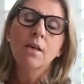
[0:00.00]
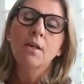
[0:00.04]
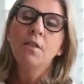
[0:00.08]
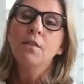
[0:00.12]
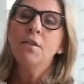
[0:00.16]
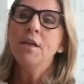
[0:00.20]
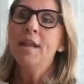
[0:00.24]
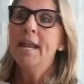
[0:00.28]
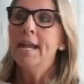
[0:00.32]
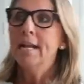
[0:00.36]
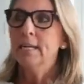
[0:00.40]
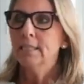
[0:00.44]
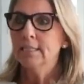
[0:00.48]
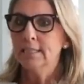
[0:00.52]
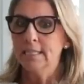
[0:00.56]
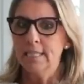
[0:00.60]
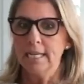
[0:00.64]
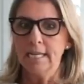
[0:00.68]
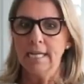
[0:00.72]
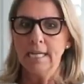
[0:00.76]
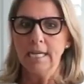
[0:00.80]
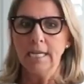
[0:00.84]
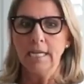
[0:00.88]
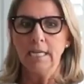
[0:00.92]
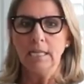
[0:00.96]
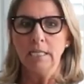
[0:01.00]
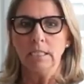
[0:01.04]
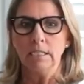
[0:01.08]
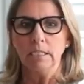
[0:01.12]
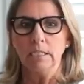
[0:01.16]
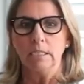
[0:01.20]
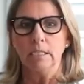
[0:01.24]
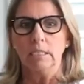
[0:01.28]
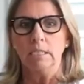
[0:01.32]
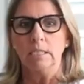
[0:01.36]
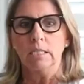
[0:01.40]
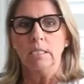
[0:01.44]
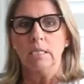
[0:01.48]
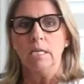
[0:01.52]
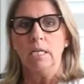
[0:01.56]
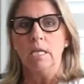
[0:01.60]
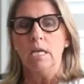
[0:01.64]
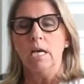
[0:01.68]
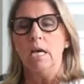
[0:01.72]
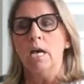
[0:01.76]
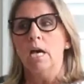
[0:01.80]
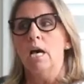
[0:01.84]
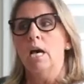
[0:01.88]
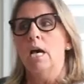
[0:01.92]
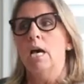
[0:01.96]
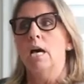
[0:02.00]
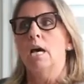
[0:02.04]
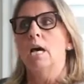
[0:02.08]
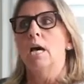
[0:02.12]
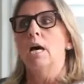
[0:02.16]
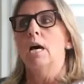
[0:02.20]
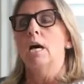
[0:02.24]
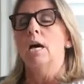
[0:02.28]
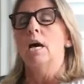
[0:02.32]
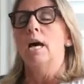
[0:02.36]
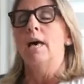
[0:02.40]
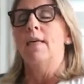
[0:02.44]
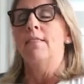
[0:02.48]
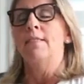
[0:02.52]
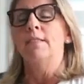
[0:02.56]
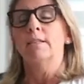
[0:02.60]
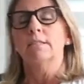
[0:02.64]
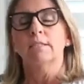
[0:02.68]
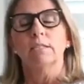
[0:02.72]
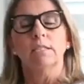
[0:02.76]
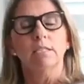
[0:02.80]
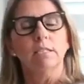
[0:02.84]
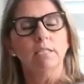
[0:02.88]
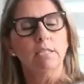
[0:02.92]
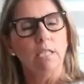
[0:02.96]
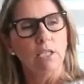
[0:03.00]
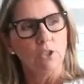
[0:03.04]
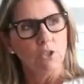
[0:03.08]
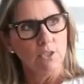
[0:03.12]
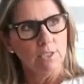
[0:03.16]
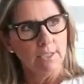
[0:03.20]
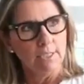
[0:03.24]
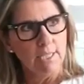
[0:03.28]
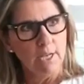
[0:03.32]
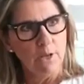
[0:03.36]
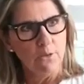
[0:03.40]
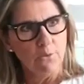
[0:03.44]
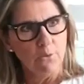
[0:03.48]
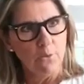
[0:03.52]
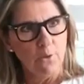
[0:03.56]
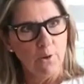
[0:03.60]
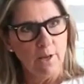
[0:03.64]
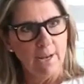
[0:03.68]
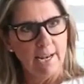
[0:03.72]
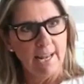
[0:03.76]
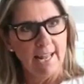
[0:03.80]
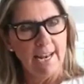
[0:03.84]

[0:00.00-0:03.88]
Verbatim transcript: The next thing is, and this is such a tough one,